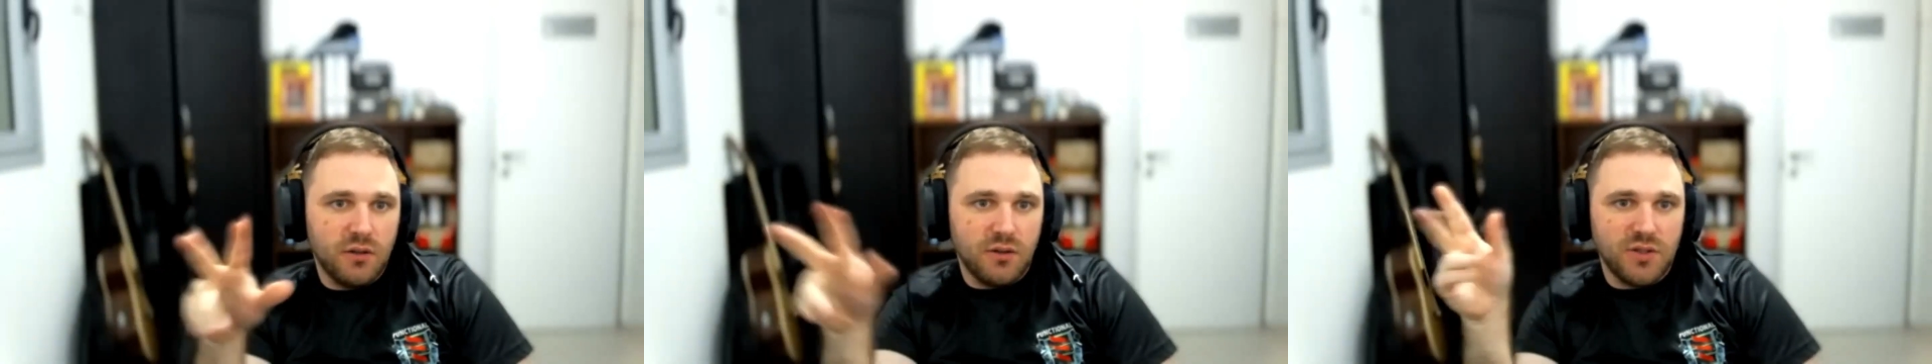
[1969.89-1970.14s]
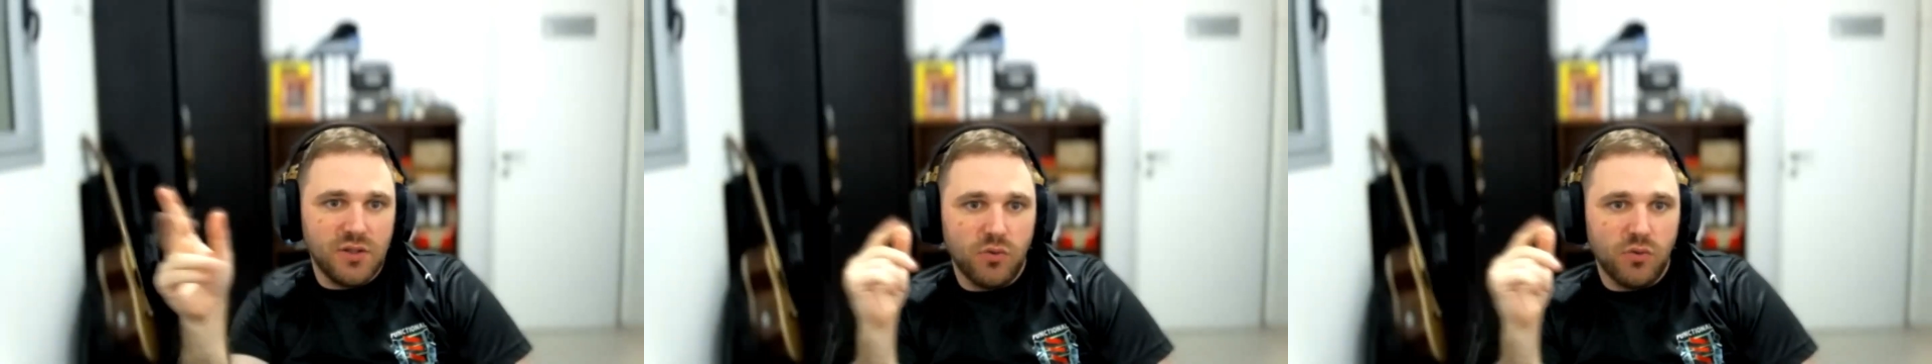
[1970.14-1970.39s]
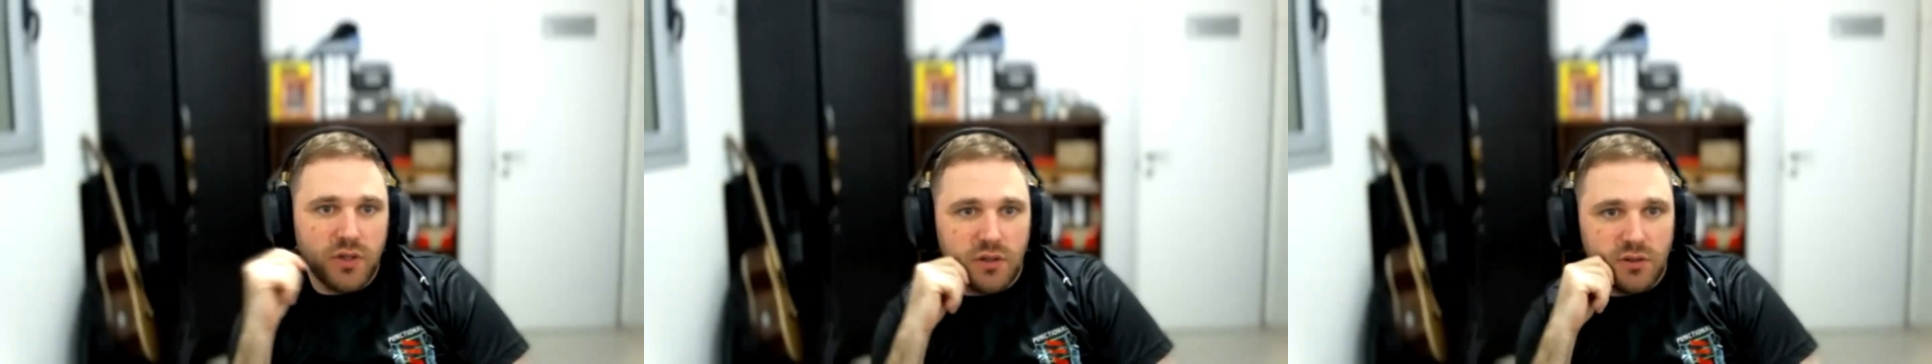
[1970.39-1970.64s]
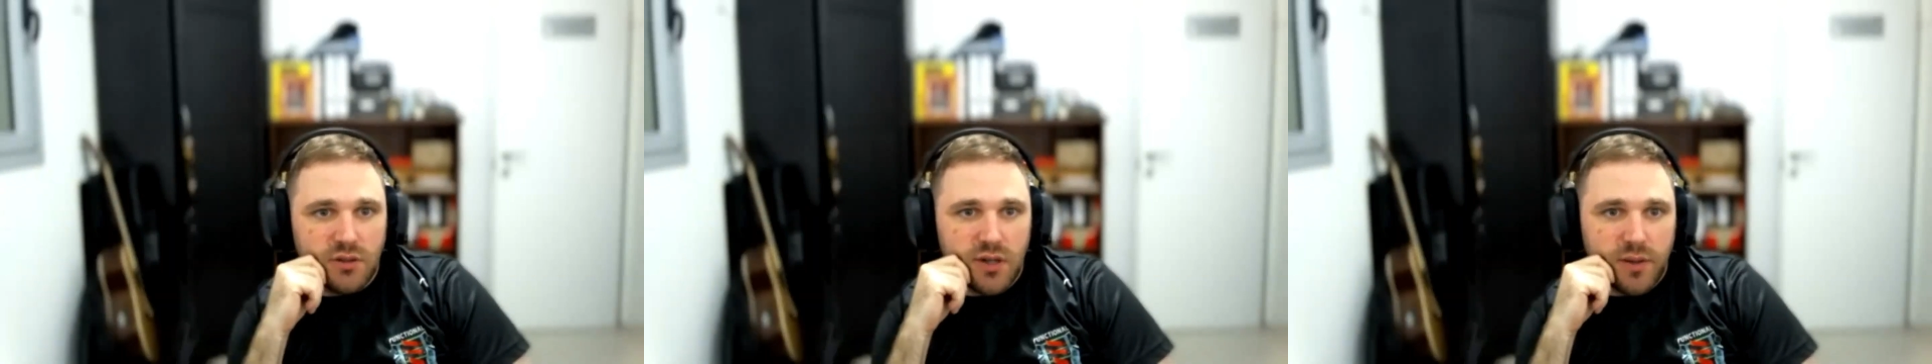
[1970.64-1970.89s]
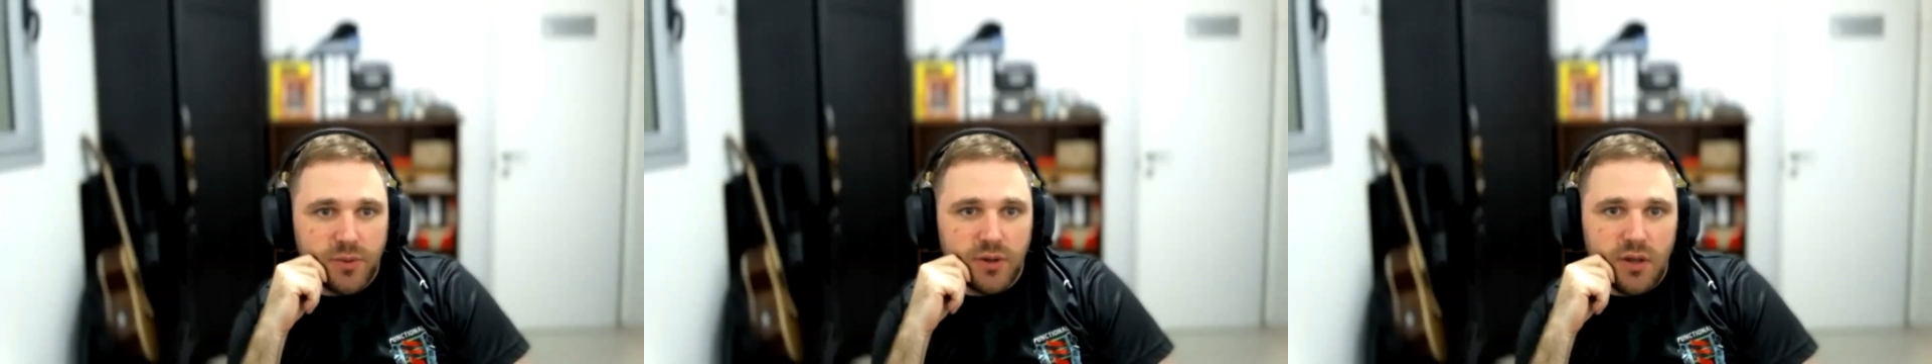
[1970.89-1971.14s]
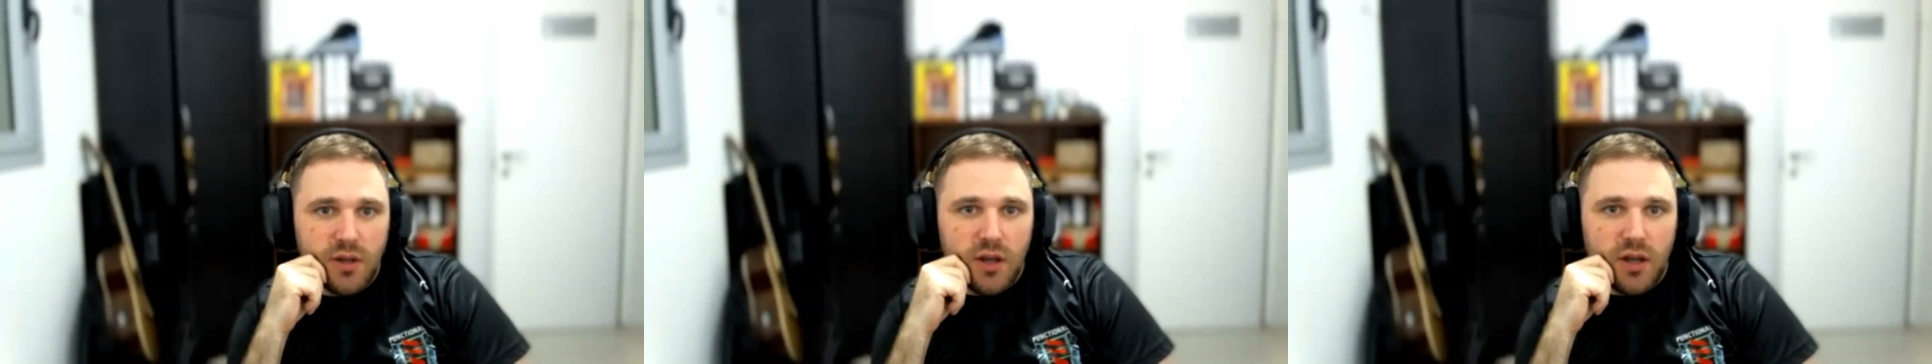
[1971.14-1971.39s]
There is no return type
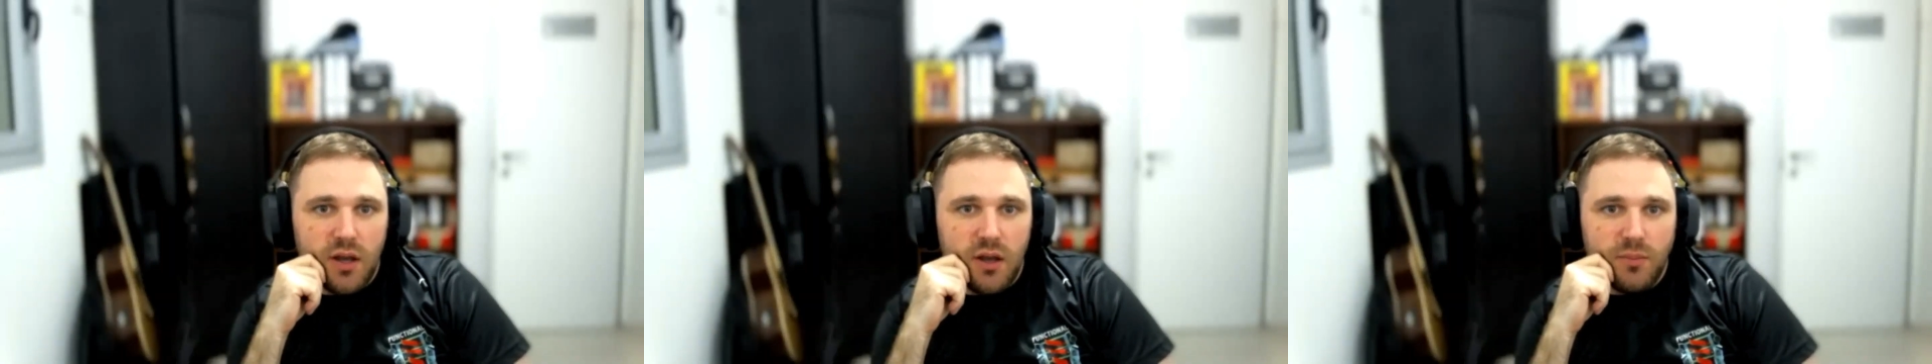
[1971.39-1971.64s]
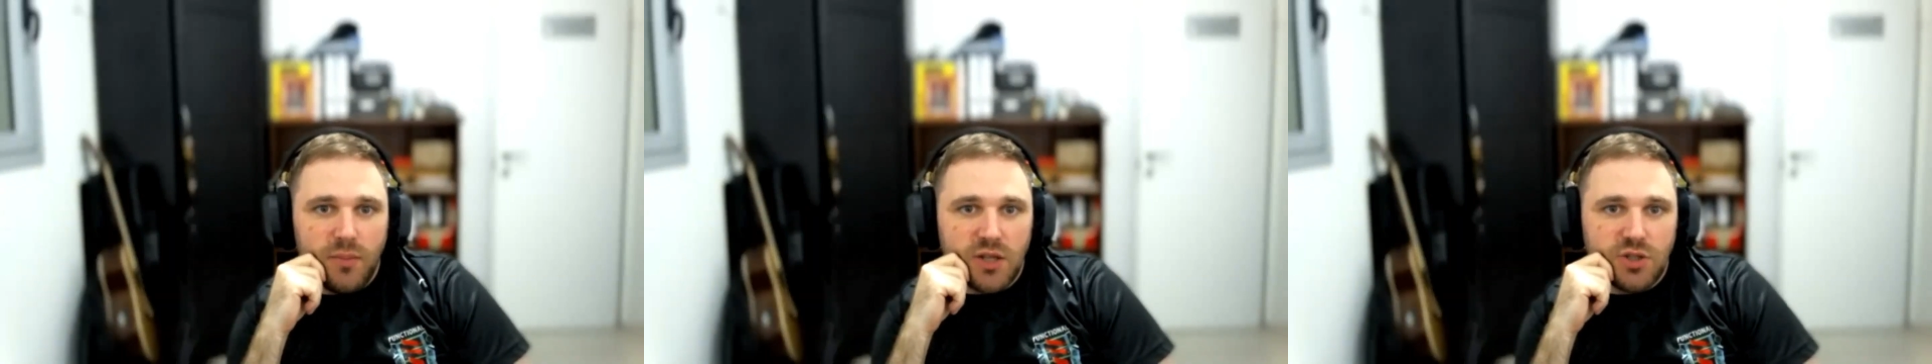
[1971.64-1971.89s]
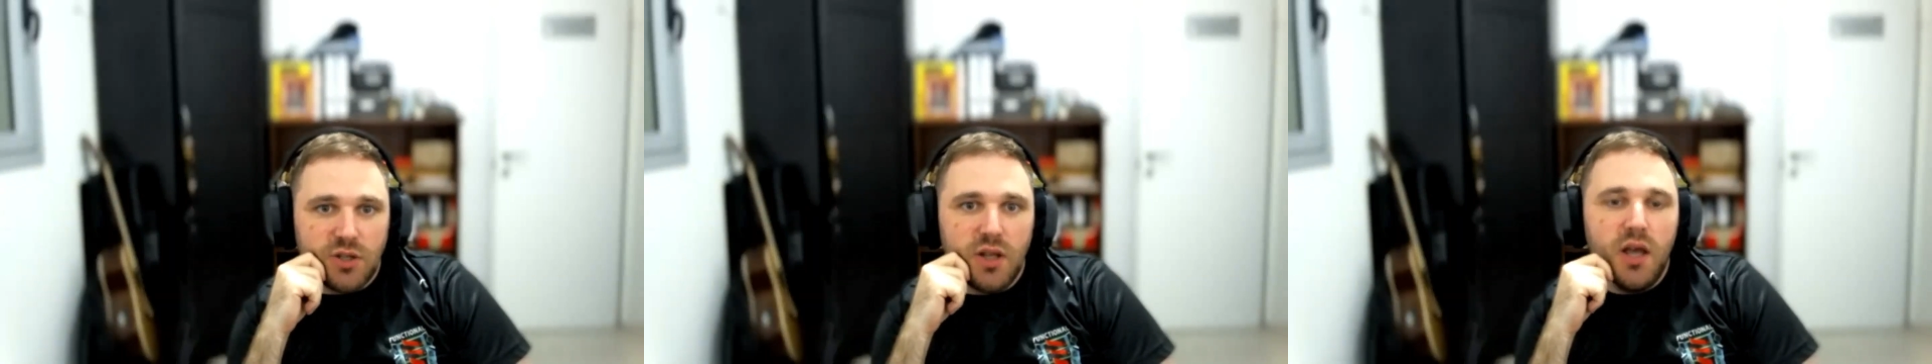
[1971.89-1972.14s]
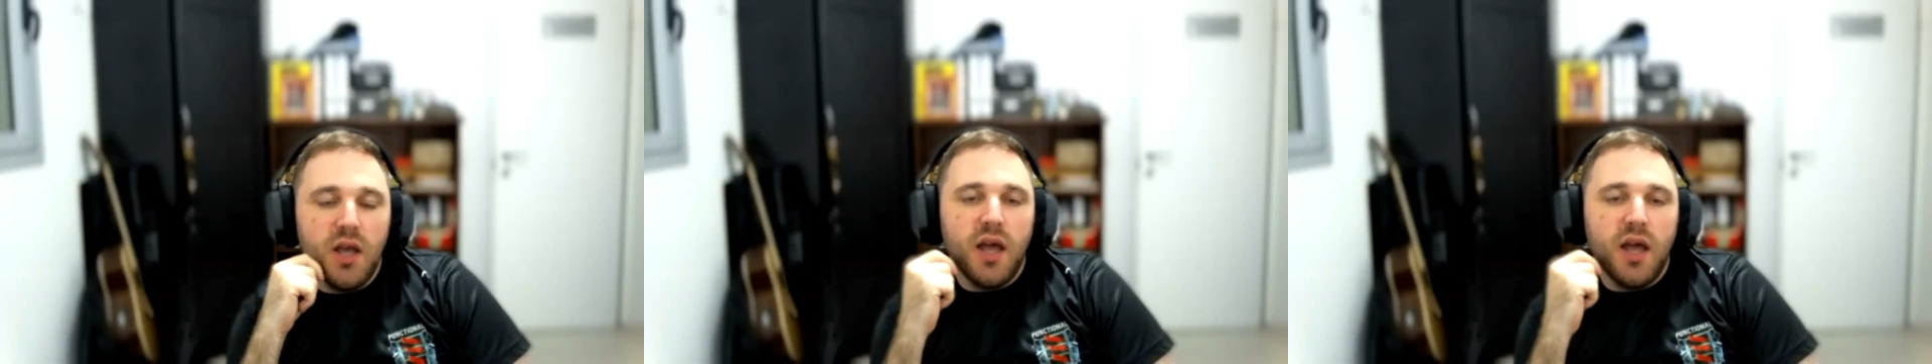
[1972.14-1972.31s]
mentioned.